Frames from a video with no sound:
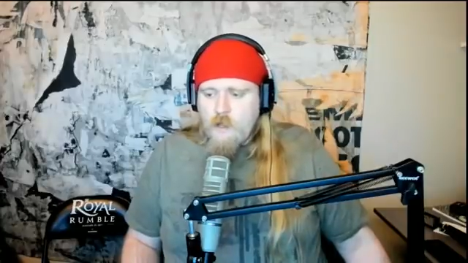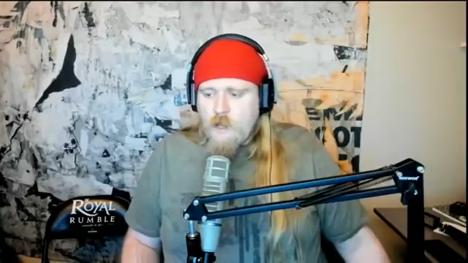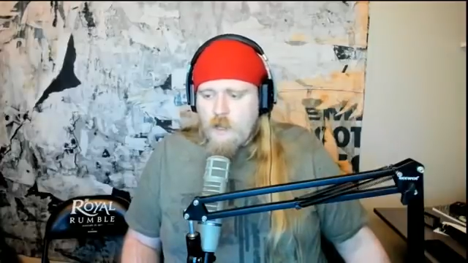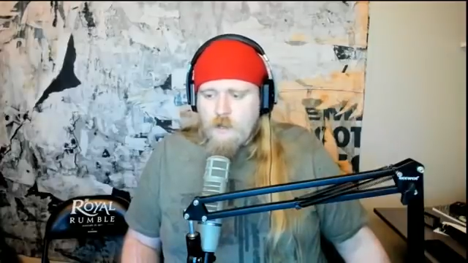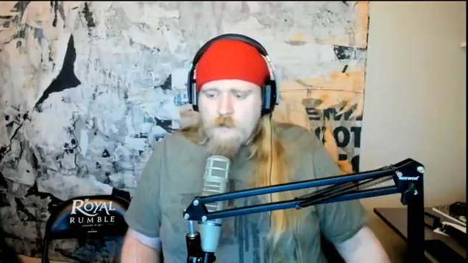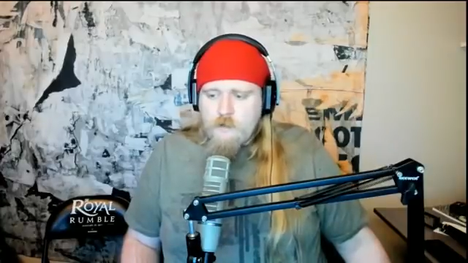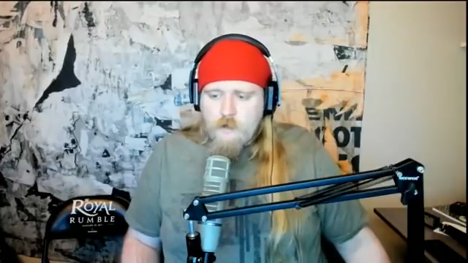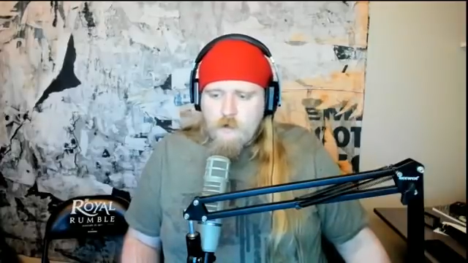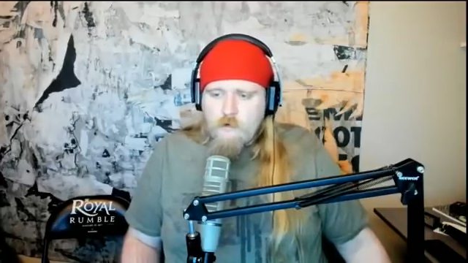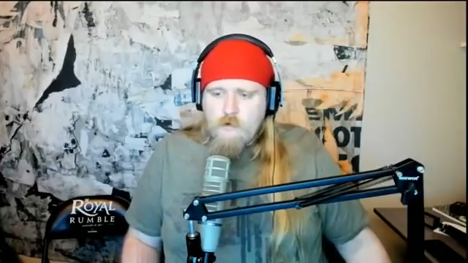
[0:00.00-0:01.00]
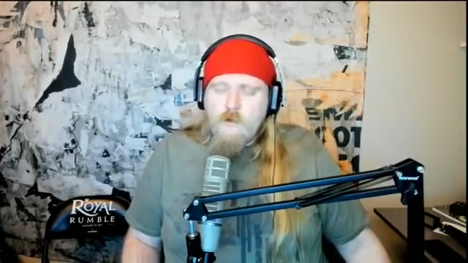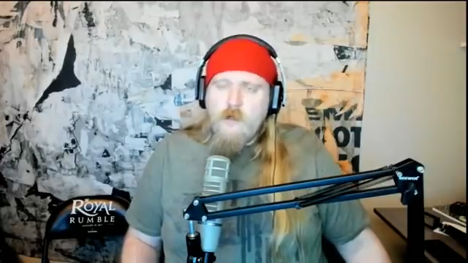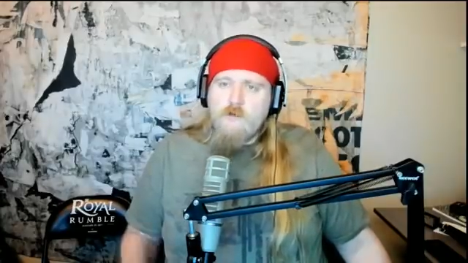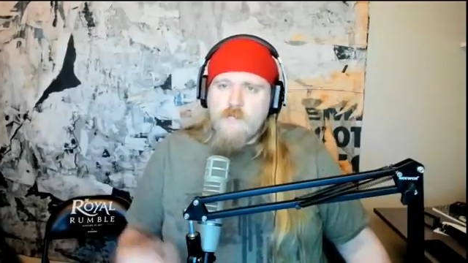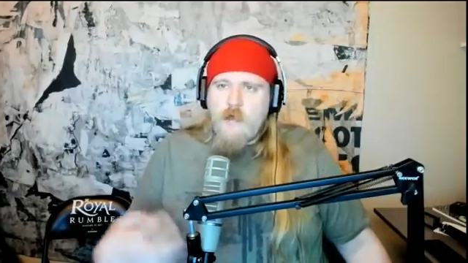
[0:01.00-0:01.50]
And, you know, who
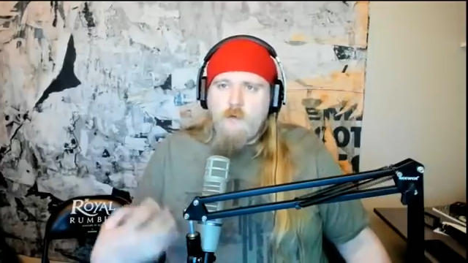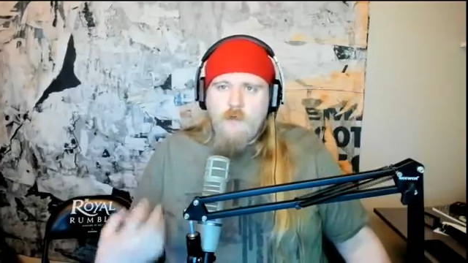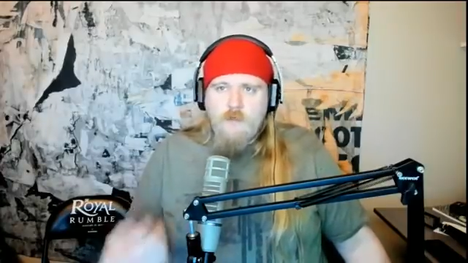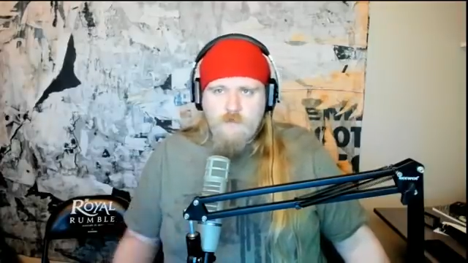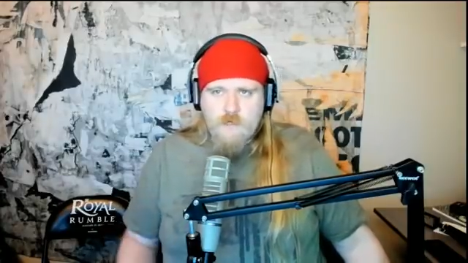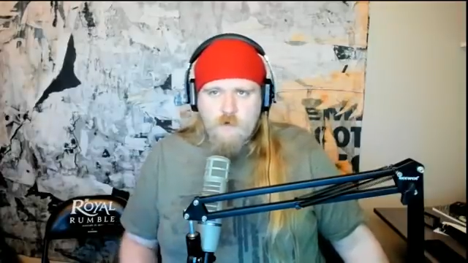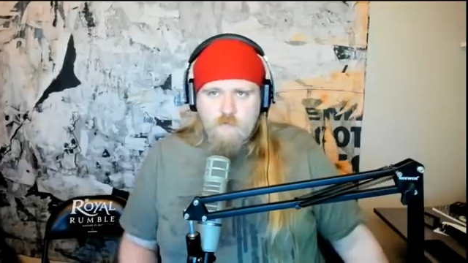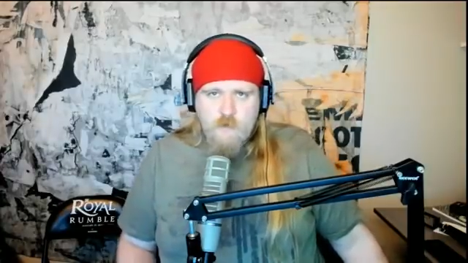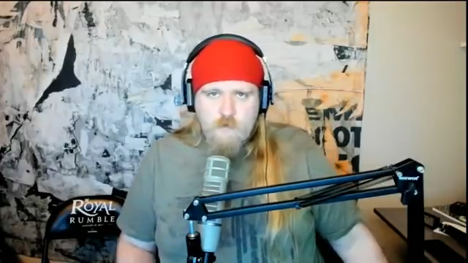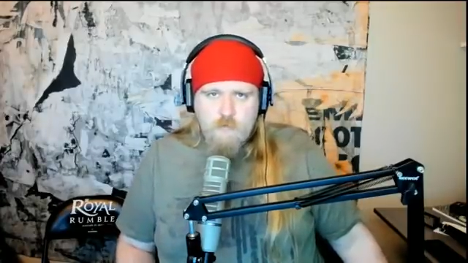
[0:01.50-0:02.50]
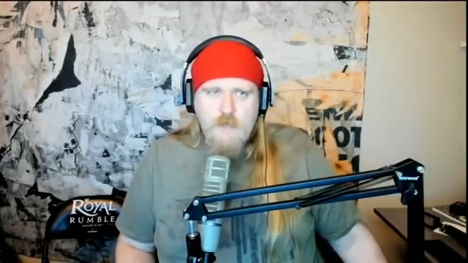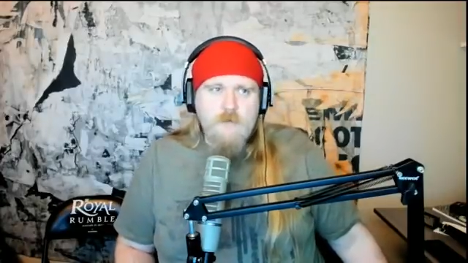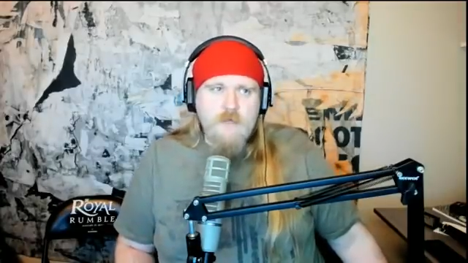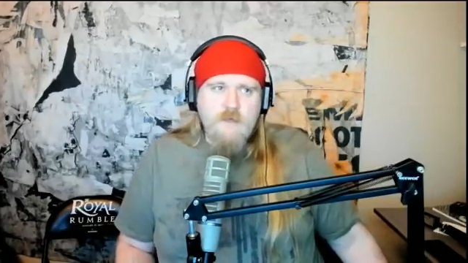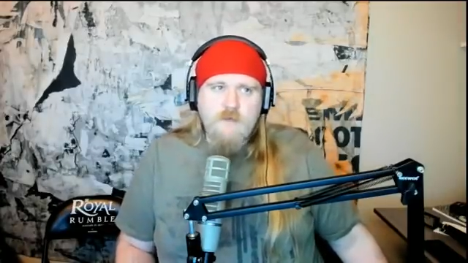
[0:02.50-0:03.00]
knows how well they've served me.
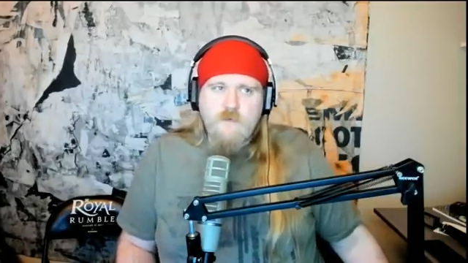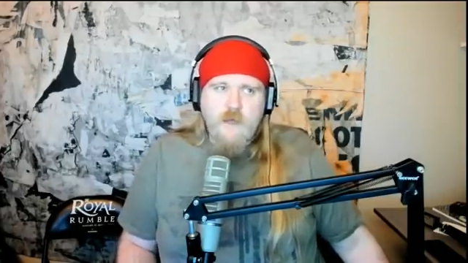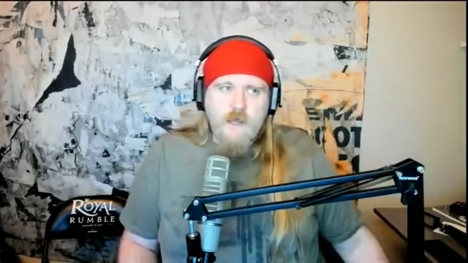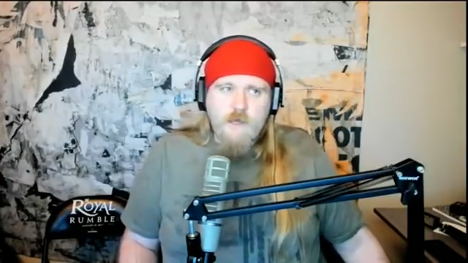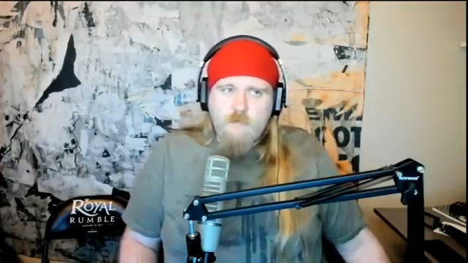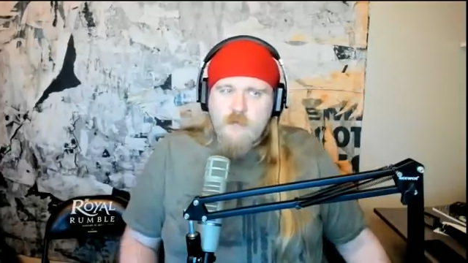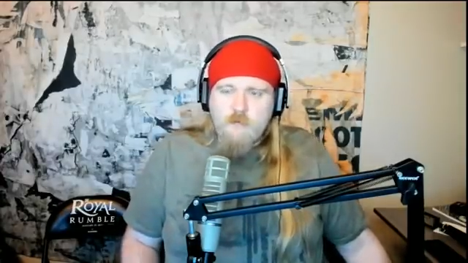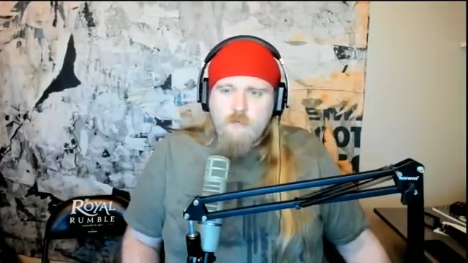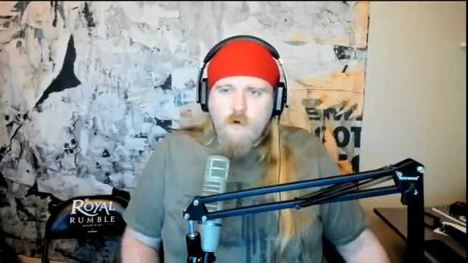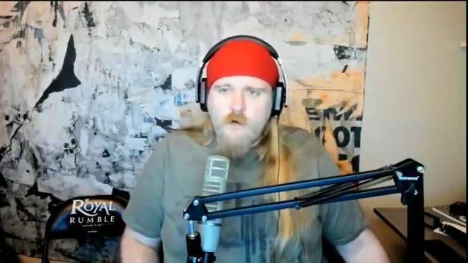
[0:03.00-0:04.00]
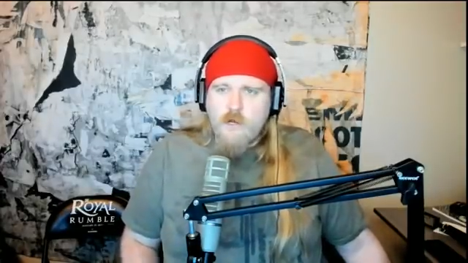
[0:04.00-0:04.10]
Maybe if I'd been more